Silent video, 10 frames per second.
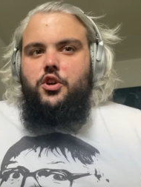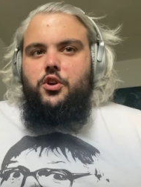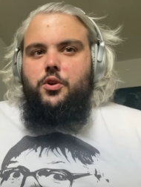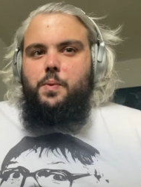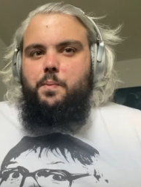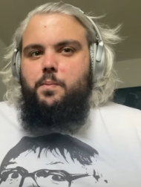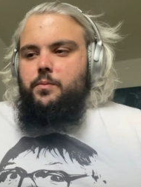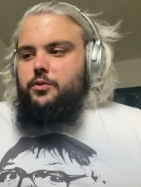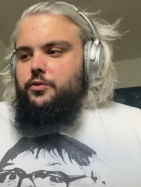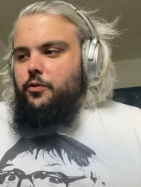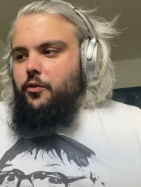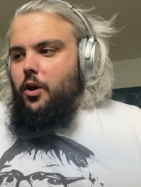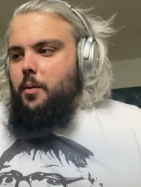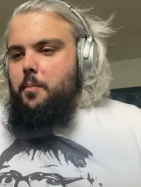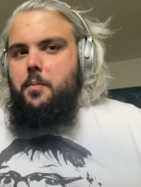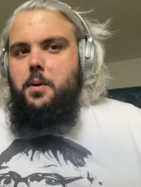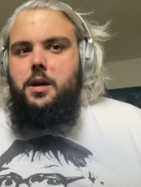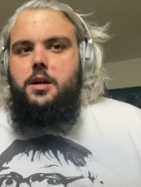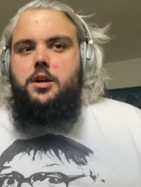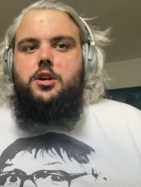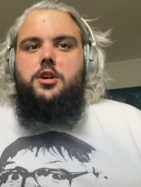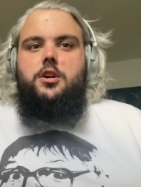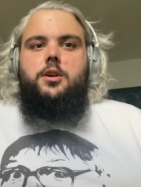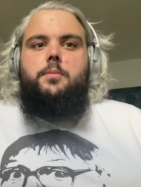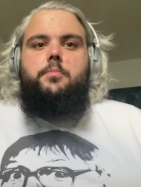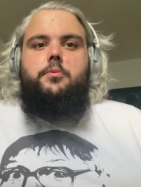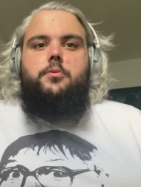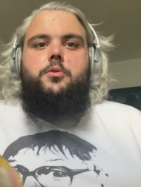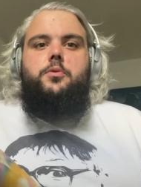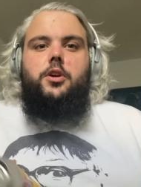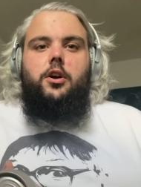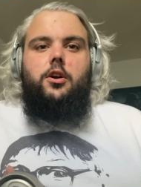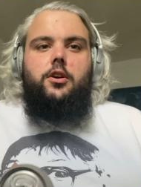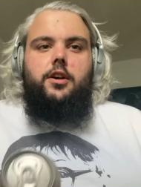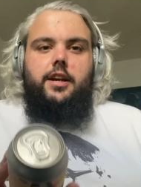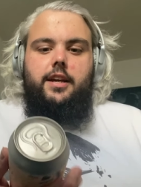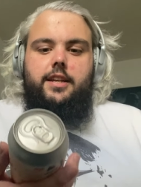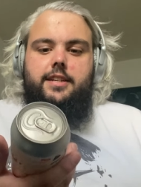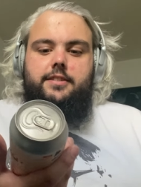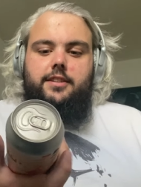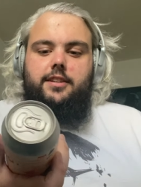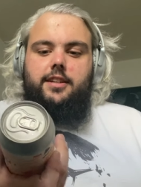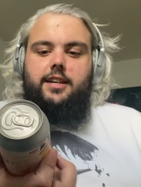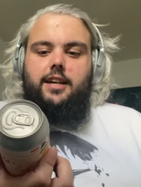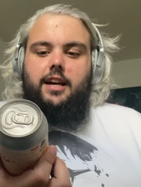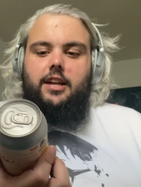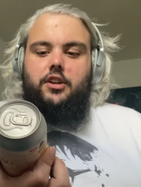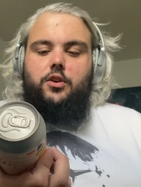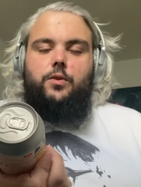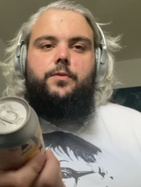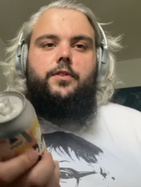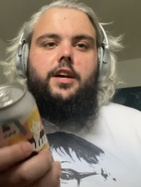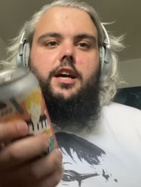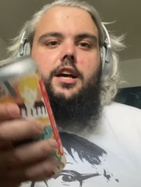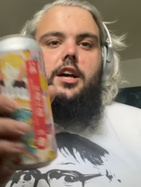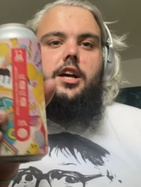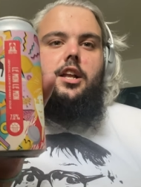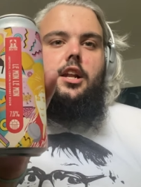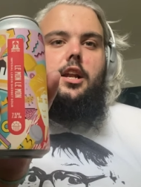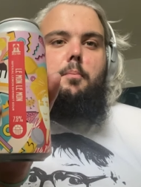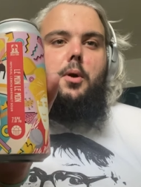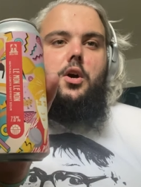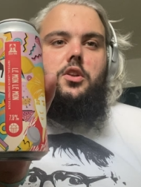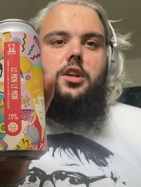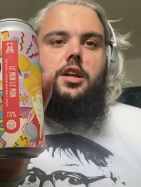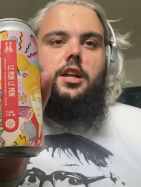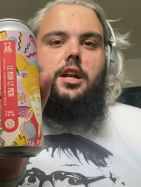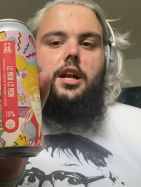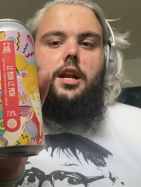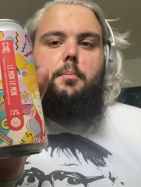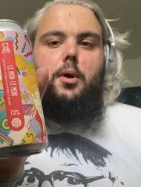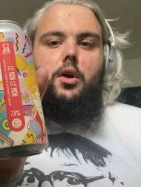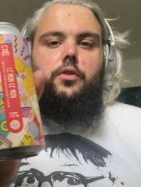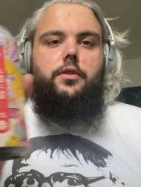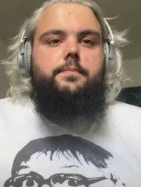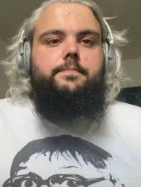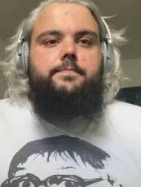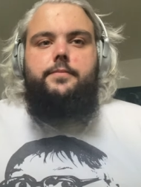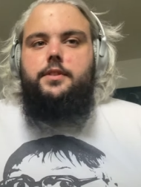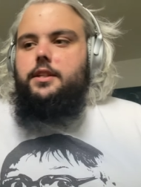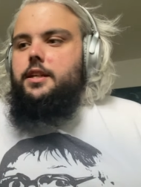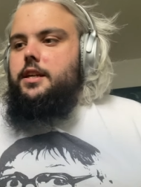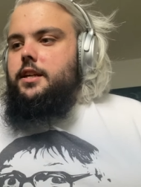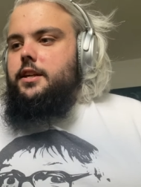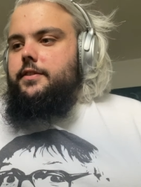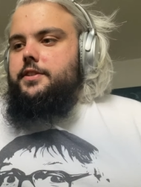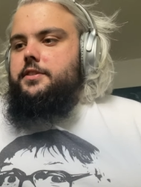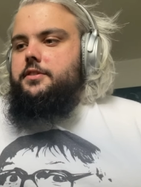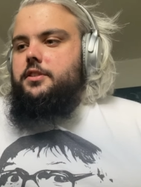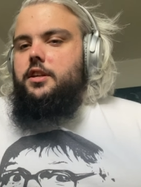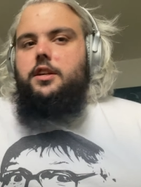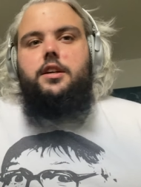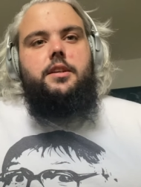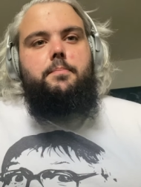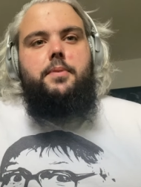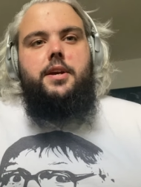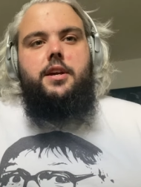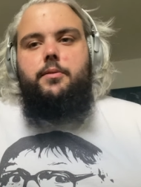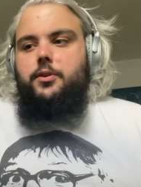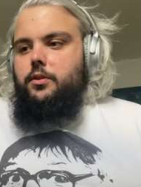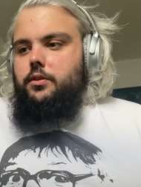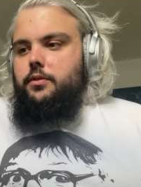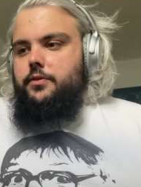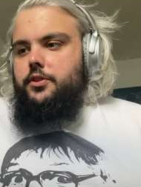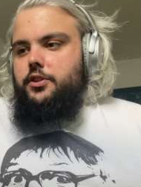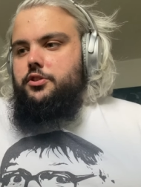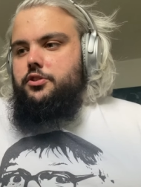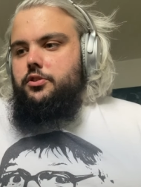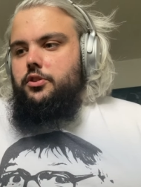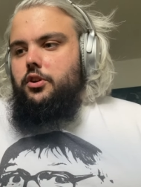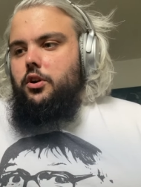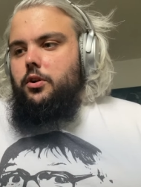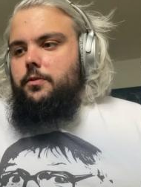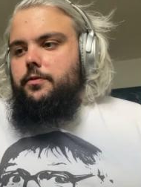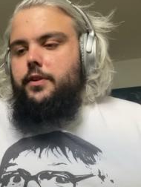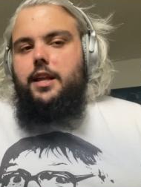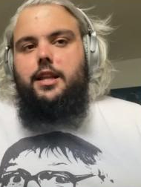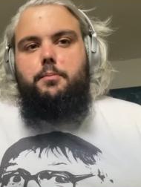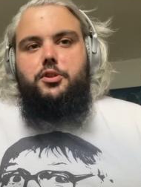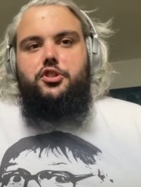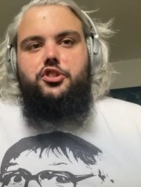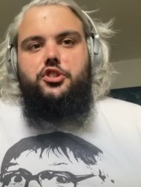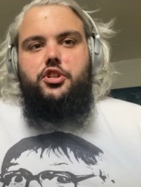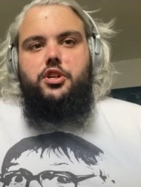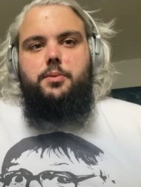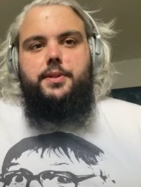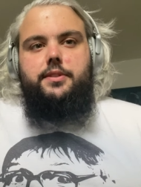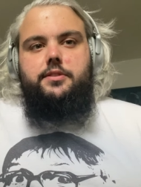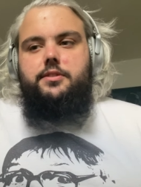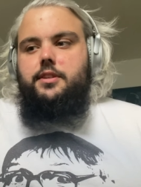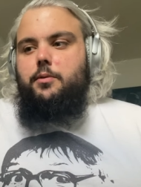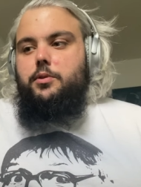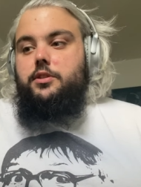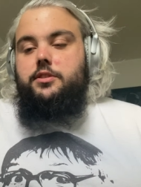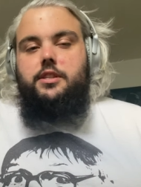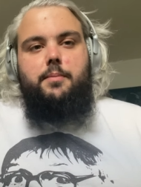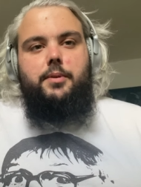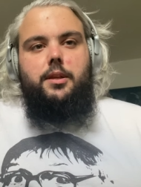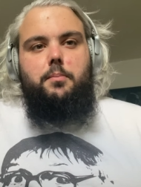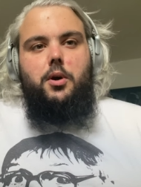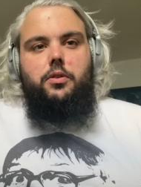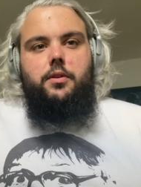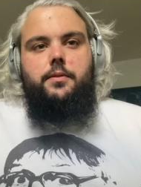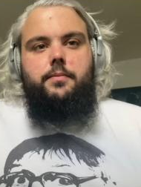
comes from Brew York and it is a can of uh, Lemon Lemon. This is a, uh, an imperial version of their uh, lemon sherbet sour, Simon Le Mon,